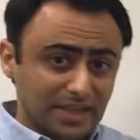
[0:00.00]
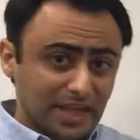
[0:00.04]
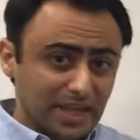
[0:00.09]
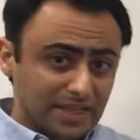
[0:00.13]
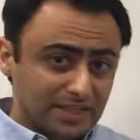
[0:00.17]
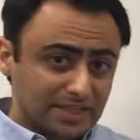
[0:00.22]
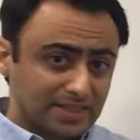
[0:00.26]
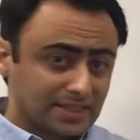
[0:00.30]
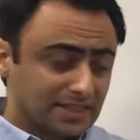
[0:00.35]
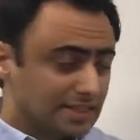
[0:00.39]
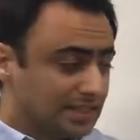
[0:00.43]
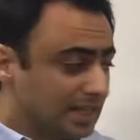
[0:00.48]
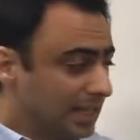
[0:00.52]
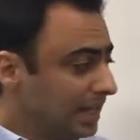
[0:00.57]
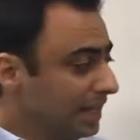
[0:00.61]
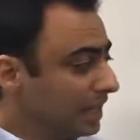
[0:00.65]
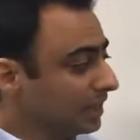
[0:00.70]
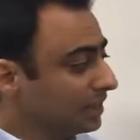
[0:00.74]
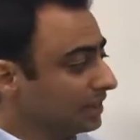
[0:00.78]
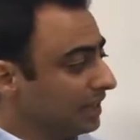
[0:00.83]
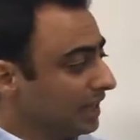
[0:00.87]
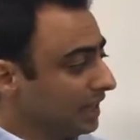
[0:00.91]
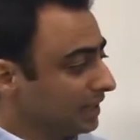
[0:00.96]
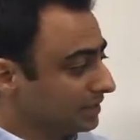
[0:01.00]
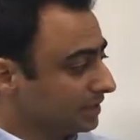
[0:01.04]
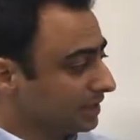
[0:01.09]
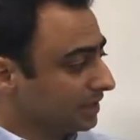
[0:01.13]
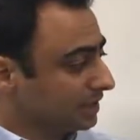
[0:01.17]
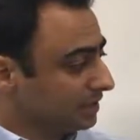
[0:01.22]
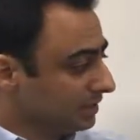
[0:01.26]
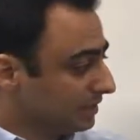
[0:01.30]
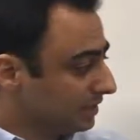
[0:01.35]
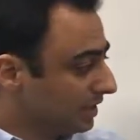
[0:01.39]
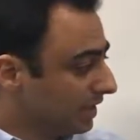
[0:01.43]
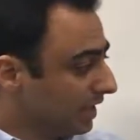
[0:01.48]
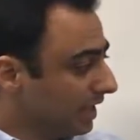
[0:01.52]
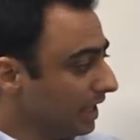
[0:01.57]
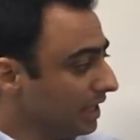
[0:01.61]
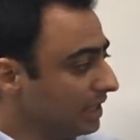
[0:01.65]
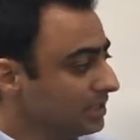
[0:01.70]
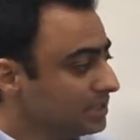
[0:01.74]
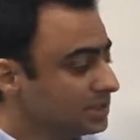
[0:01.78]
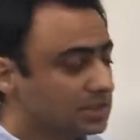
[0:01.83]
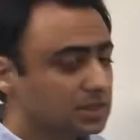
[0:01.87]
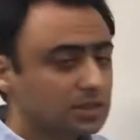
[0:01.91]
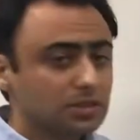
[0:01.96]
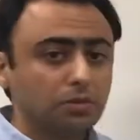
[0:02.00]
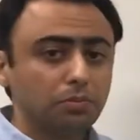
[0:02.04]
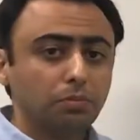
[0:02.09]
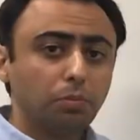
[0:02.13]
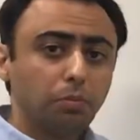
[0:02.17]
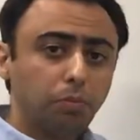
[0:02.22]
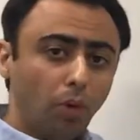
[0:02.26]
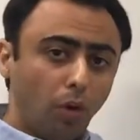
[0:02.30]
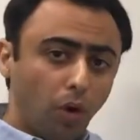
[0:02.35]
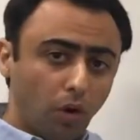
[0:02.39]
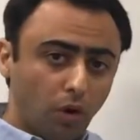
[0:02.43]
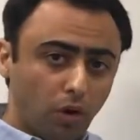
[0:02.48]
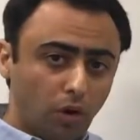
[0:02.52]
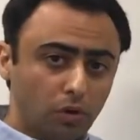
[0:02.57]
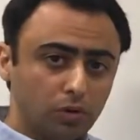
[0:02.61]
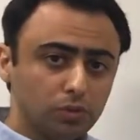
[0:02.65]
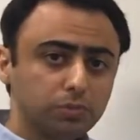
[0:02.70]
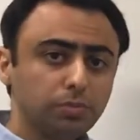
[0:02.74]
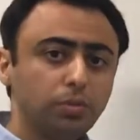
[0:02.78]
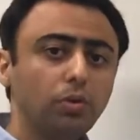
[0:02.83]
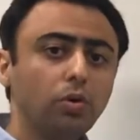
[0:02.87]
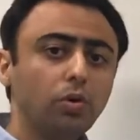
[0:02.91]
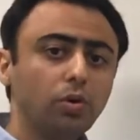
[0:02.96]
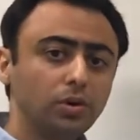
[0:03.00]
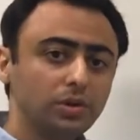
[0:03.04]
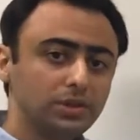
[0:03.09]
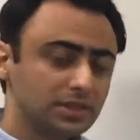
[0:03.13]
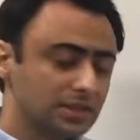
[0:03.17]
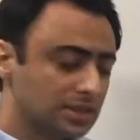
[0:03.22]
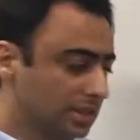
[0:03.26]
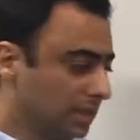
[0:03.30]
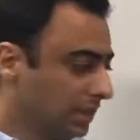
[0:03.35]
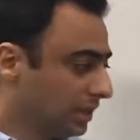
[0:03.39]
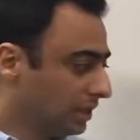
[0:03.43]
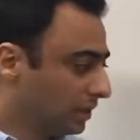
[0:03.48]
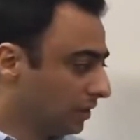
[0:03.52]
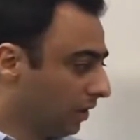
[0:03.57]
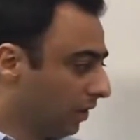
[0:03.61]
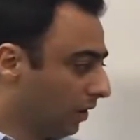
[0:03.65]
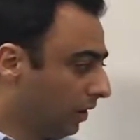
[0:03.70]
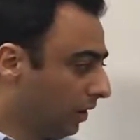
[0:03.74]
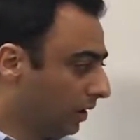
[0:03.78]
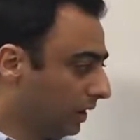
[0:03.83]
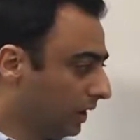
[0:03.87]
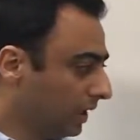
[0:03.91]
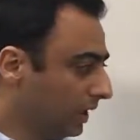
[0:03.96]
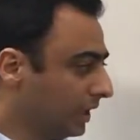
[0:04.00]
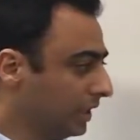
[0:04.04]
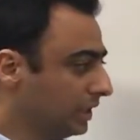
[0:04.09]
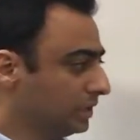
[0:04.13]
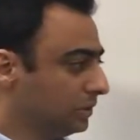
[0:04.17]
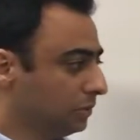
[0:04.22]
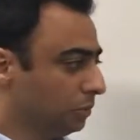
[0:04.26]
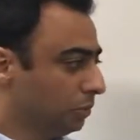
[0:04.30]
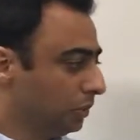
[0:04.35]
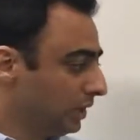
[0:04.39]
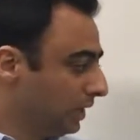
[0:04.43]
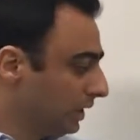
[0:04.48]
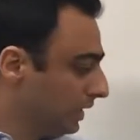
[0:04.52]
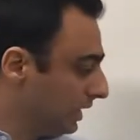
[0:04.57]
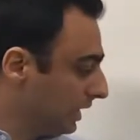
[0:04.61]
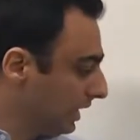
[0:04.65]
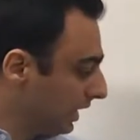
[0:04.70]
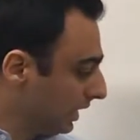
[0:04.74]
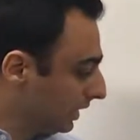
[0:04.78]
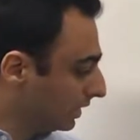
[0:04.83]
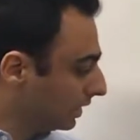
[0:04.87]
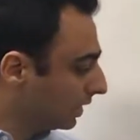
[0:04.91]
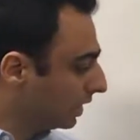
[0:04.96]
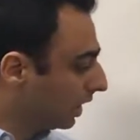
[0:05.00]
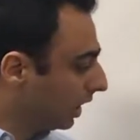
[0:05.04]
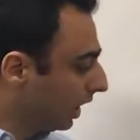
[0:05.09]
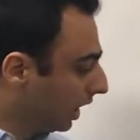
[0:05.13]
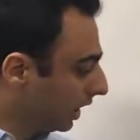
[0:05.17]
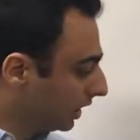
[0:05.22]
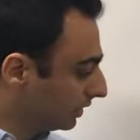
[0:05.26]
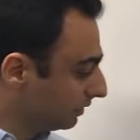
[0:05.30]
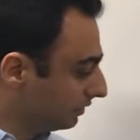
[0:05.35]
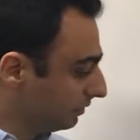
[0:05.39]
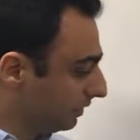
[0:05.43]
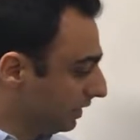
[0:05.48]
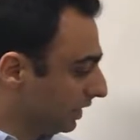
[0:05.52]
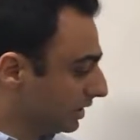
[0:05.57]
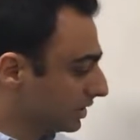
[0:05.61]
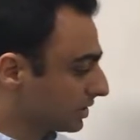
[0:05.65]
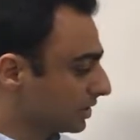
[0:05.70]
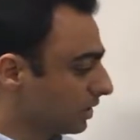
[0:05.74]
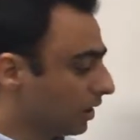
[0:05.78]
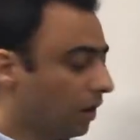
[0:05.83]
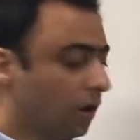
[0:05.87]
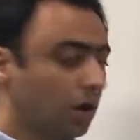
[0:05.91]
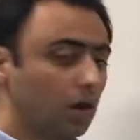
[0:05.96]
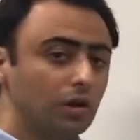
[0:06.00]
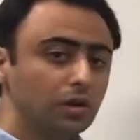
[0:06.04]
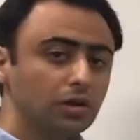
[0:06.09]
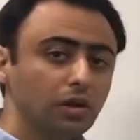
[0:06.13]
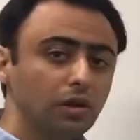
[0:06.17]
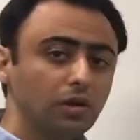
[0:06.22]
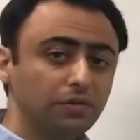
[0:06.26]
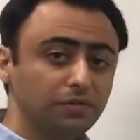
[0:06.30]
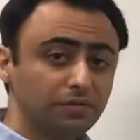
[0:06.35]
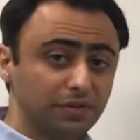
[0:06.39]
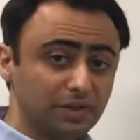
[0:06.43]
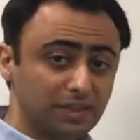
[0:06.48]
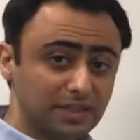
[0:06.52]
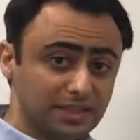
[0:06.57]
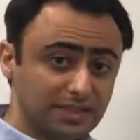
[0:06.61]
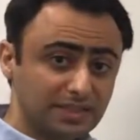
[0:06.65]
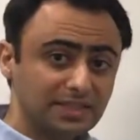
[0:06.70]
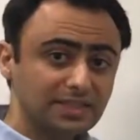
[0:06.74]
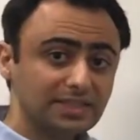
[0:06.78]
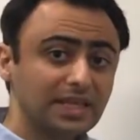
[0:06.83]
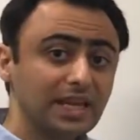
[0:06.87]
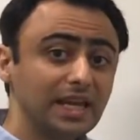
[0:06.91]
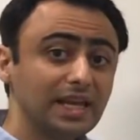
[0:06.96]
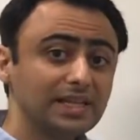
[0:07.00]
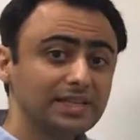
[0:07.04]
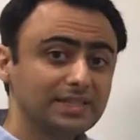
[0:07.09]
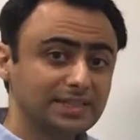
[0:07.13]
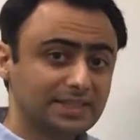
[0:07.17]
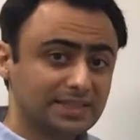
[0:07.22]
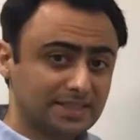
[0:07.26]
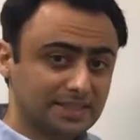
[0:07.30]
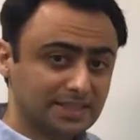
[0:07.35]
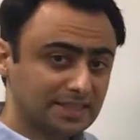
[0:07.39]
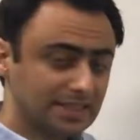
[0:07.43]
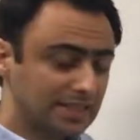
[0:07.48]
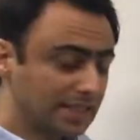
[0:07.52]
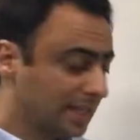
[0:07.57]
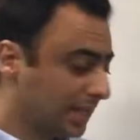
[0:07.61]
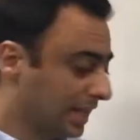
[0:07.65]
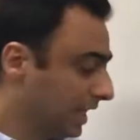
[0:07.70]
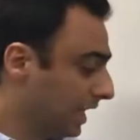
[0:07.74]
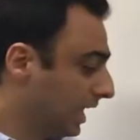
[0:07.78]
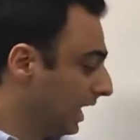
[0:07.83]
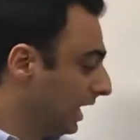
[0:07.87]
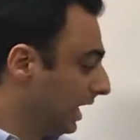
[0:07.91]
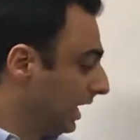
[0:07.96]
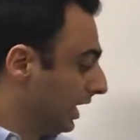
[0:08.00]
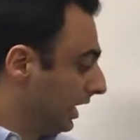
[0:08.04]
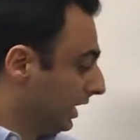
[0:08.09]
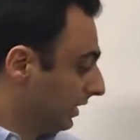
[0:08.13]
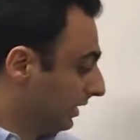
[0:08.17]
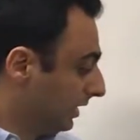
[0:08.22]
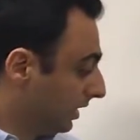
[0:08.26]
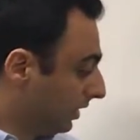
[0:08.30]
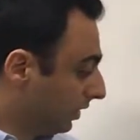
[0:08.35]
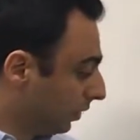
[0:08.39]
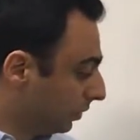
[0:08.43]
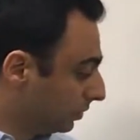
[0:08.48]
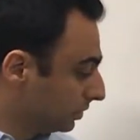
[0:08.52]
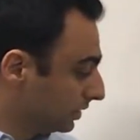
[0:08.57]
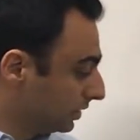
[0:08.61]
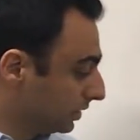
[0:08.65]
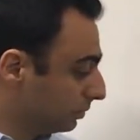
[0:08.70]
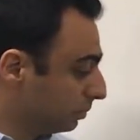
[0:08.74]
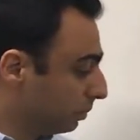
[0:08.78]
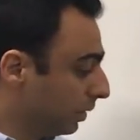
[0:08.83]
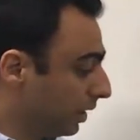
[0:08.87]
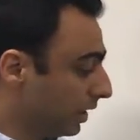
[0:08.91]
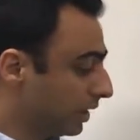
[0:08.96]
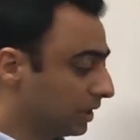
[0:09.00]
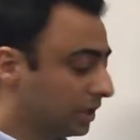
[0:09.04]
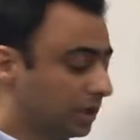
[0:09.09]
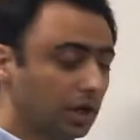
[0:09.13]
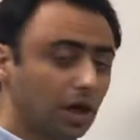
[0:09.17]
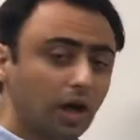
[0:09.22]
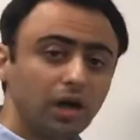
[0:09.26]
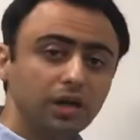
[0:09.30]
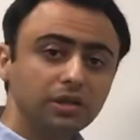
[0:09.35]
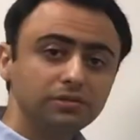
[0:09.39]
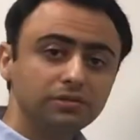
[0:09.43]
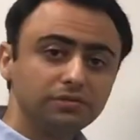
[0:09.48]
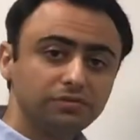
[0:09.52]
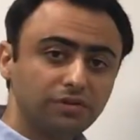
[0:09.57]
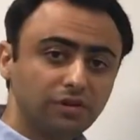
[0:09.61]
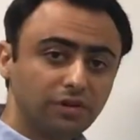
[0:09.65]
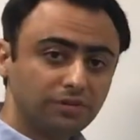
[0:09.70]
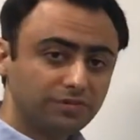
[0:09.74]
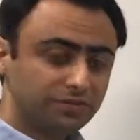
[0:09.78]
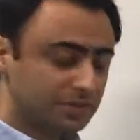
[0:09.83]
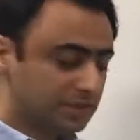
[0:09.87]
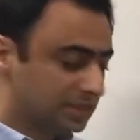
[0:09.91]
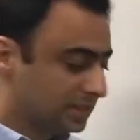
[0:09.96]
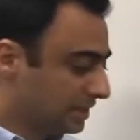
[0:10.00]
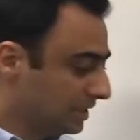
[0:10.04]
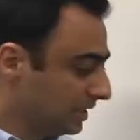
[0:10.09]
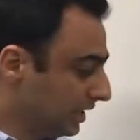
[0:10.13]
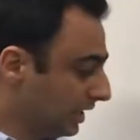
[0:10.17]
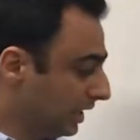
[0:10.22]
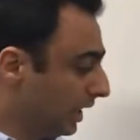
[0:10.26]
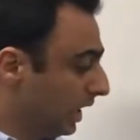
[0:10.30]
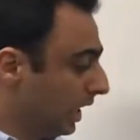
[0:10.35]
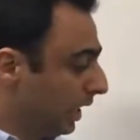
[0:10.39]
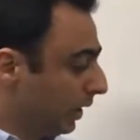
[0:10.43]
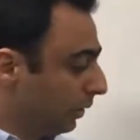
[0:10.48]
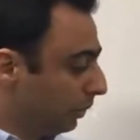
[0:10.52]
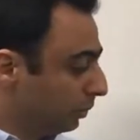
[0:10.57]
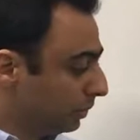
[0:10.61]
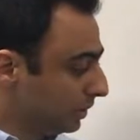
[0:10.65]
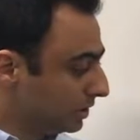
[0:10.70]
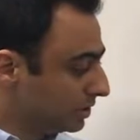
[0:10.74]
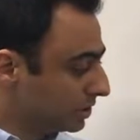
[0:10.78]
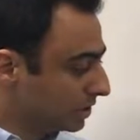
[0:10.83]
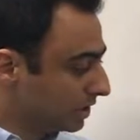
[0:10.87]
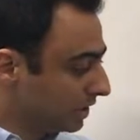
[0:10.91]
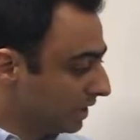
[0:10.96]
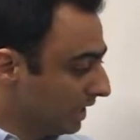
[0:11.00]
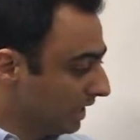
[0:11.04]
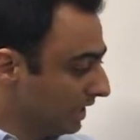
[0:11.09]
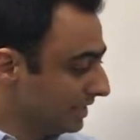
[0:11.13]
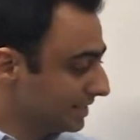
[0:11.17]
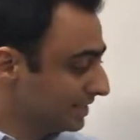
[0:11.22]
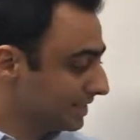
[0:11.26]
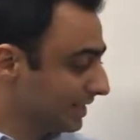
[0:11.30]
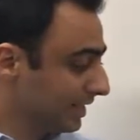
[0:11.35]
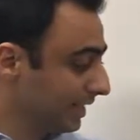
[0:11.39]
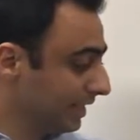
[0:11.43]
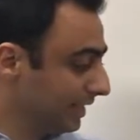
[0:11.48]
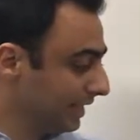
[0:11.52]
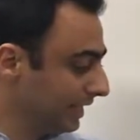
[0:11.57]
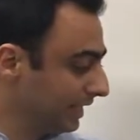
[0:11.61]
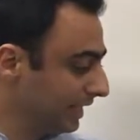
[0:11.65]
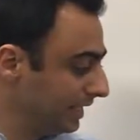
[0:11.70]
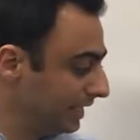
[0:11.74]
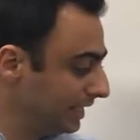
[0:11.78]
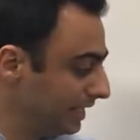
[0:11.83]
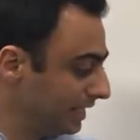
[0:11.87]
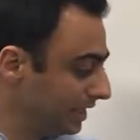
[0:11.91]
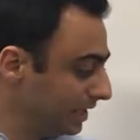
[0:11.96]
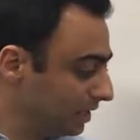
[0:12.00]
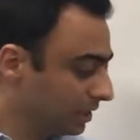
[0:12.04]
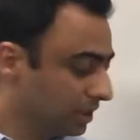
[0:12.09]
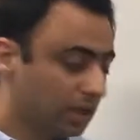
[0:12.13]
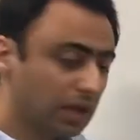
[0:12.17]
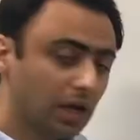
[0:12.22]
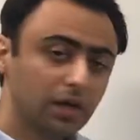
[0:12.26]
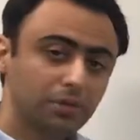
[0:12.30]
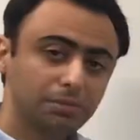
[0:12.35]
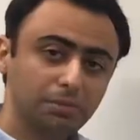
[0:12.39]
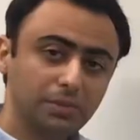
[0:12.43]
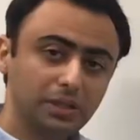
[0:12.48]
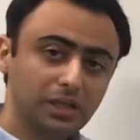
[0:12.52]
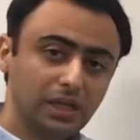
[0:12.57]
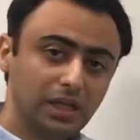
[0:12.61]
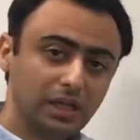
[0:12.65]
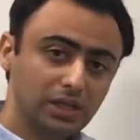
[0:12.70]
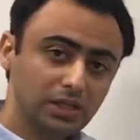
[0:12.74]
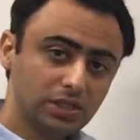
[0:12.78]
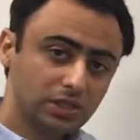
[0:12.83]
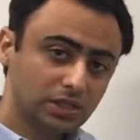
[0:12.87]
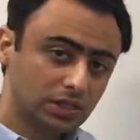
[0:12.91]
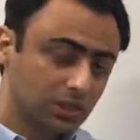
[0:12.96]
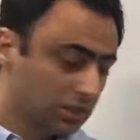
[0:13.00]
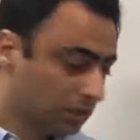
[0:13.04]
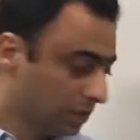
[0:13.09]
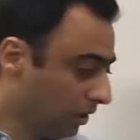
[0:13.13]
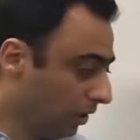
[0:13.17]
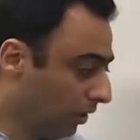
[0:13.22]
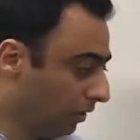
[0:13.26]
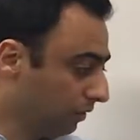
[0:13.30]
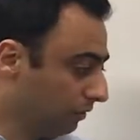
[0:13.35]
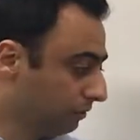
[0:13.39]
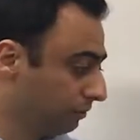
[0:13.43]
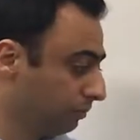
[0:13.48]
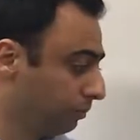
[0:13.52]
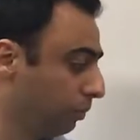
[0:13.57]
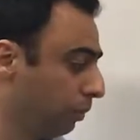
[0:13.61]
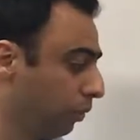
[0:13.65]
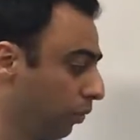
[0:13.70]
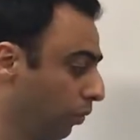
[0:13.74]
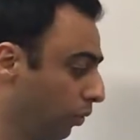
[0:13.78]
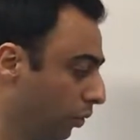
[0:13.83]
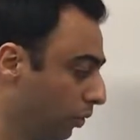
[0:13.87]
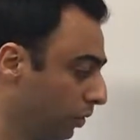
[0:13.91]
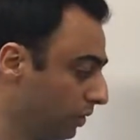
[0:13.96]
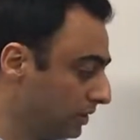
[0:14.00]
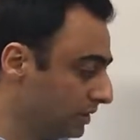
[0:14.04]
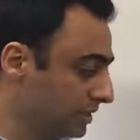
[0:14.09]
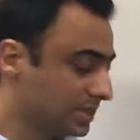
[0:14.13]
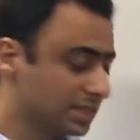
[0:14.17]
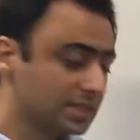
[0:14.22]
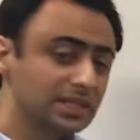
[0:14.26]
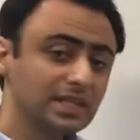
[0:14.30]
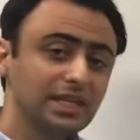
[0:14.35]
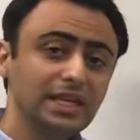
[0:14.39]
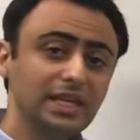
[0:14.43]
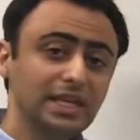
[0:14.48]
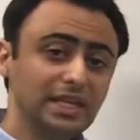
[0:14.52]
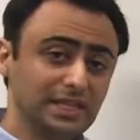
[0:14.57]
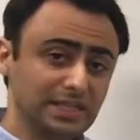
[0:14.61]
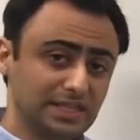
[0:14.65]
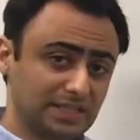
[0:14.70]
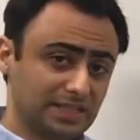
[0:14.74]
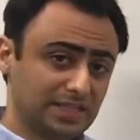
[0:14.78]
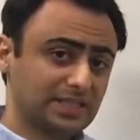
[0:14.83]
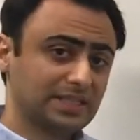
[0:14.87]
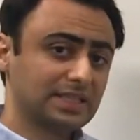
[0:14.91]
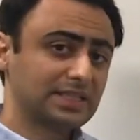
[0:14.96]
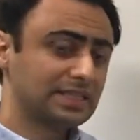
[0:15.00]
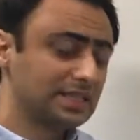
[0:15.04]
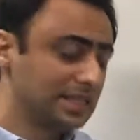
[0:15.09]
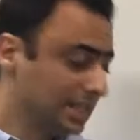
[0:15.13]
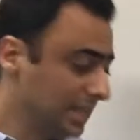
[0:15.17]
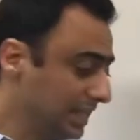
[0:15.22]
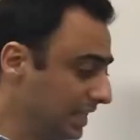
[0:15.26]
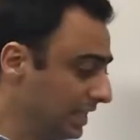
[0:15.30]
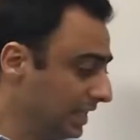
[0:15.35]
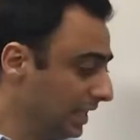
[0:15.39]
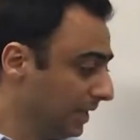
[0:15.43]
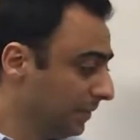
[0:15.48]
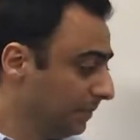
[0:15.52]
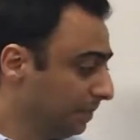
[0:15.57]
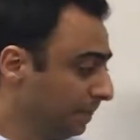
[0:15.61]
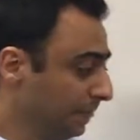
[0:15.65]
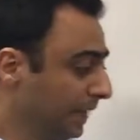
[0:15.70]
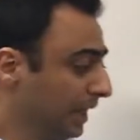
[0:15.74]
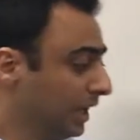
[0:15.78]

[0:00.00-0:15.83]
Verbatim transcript: a set that contains all points in Rn, we get convex hull of a set C, denoted by conv C, which is a linear combination of points in C